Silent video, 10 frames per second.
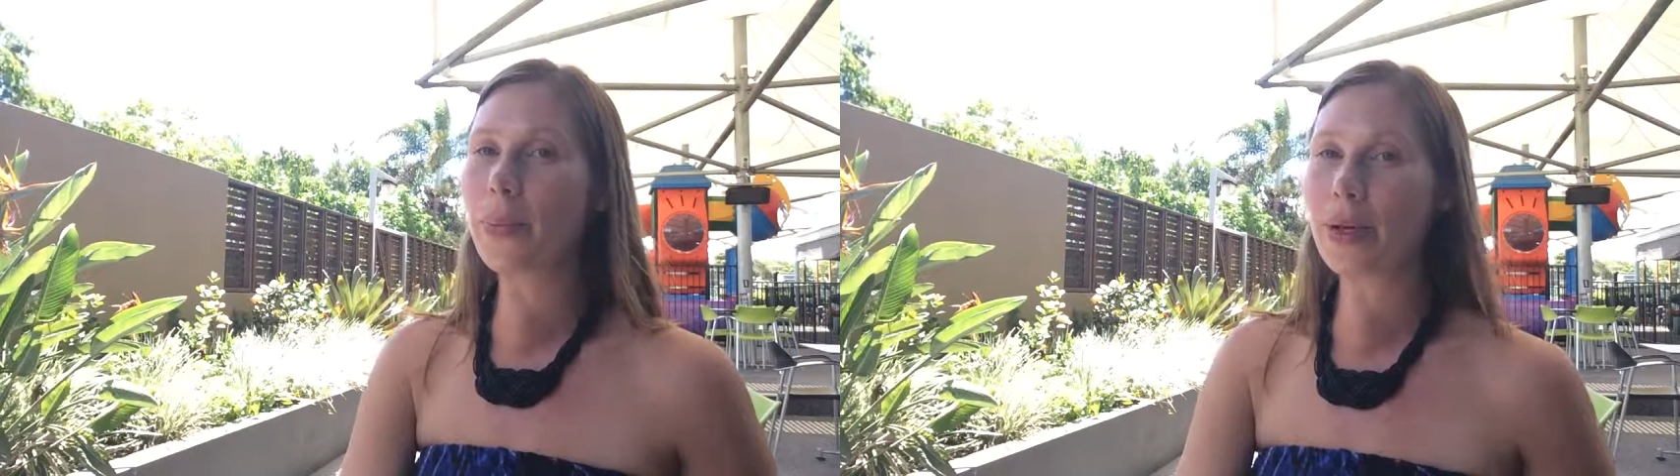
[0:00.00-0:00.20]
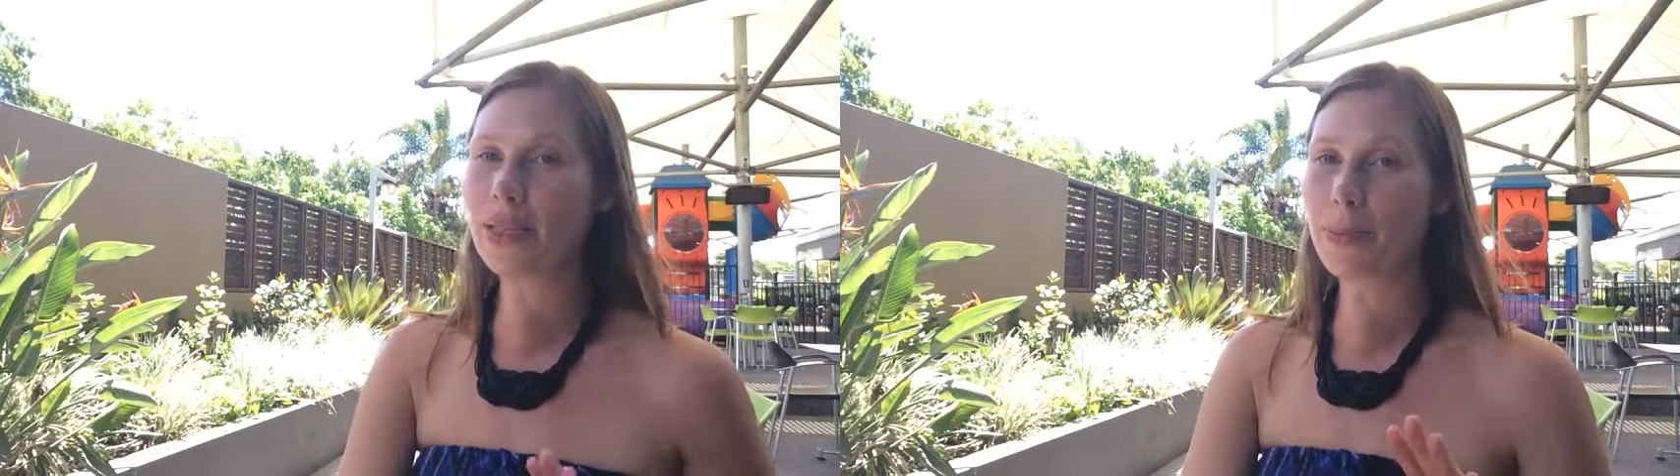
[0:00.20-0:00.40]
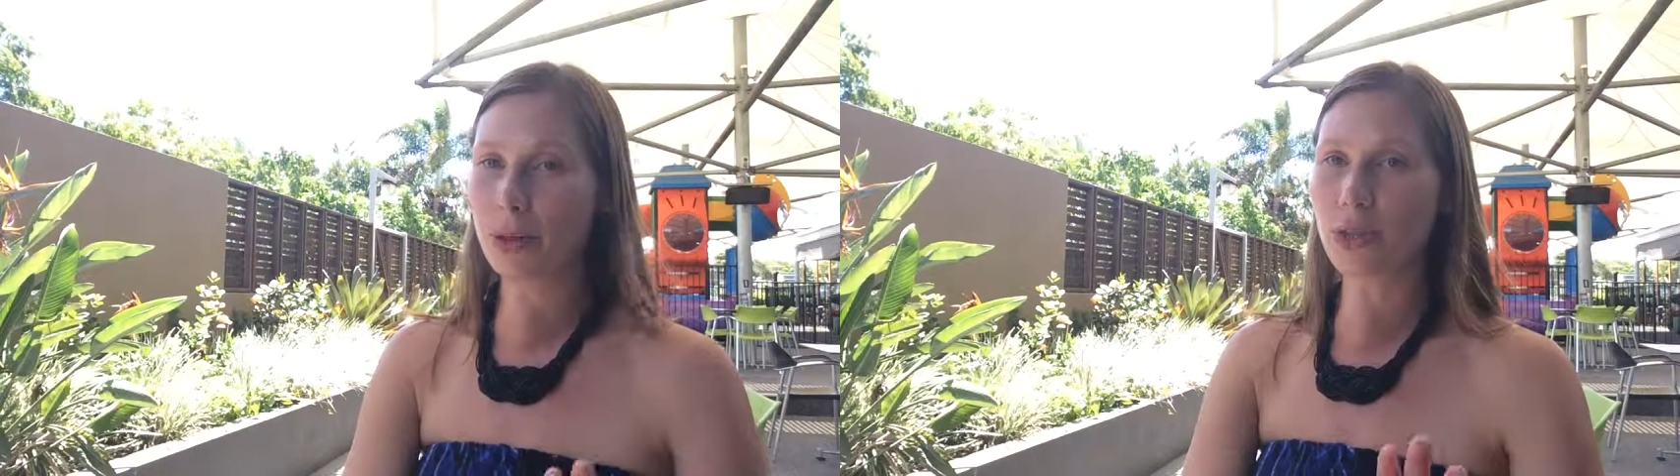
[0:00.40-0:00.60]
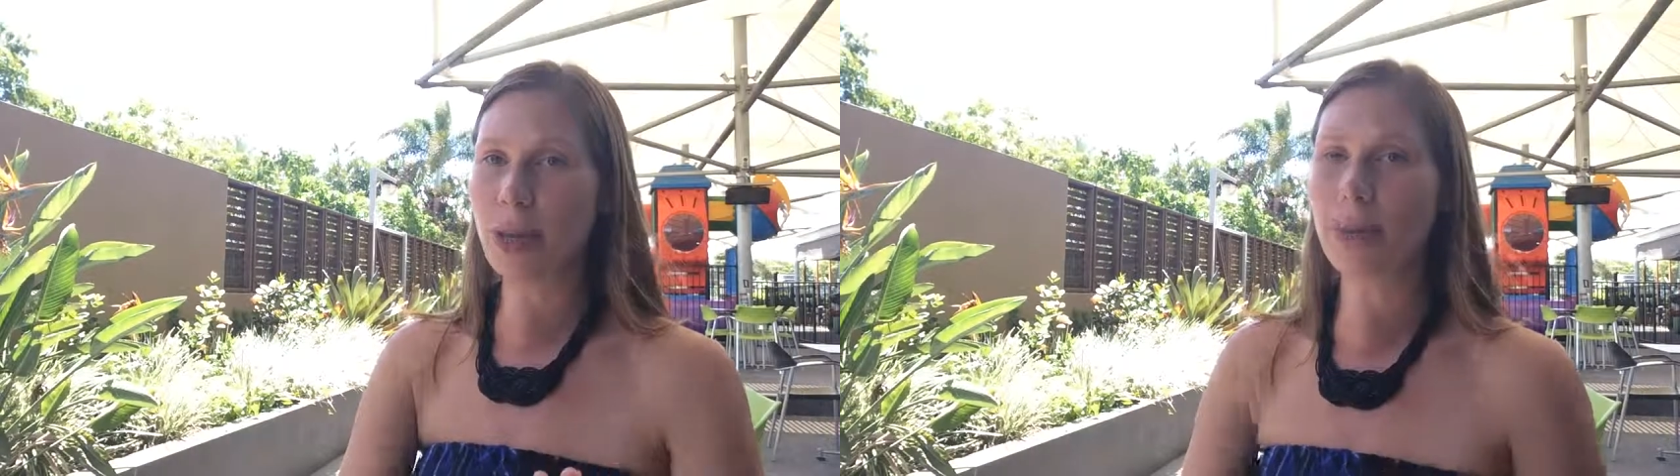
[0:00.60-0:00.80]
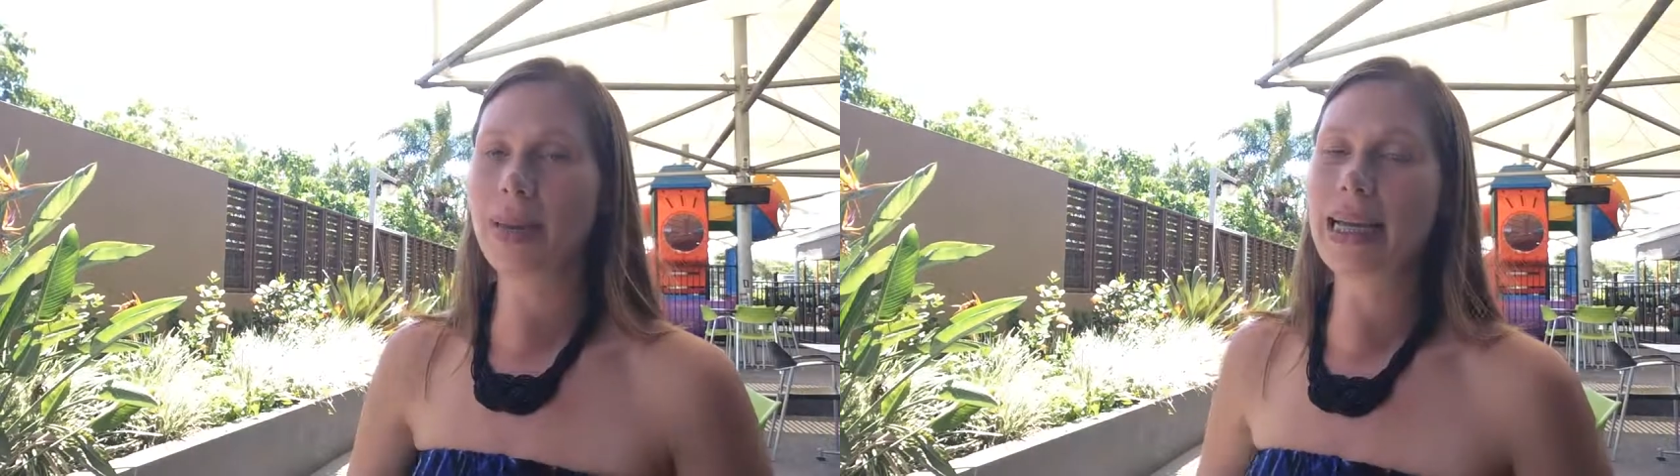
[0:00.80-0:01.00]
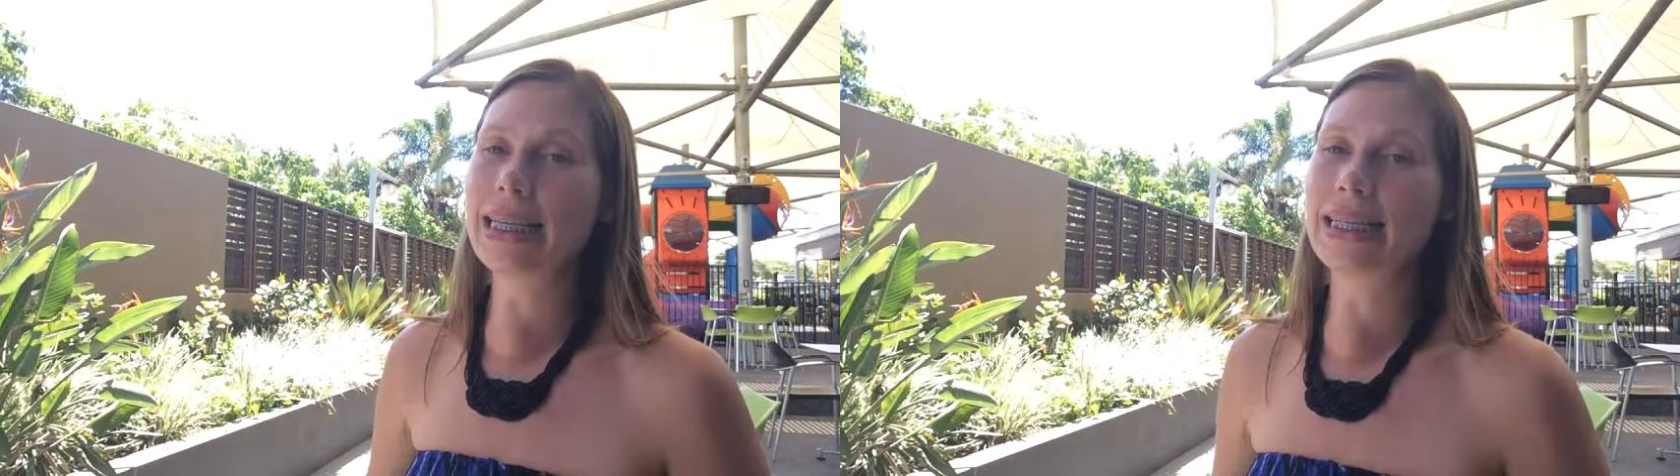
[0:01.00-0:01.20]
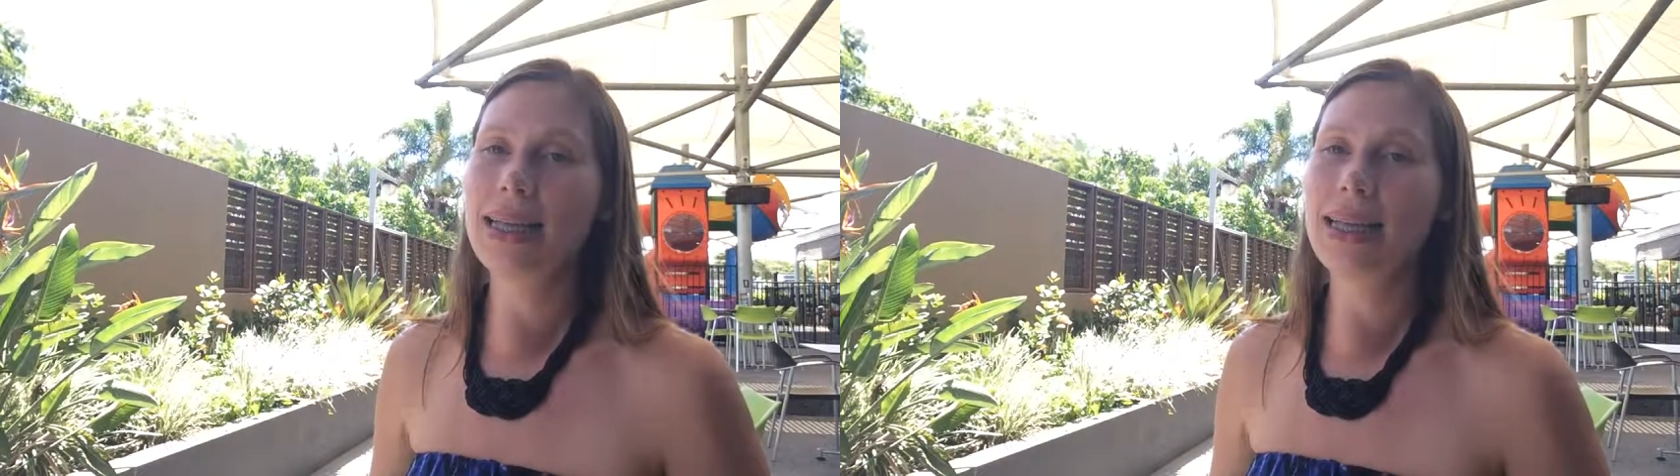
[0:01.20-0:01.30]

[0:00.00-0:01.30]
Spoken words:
wanting to push people, because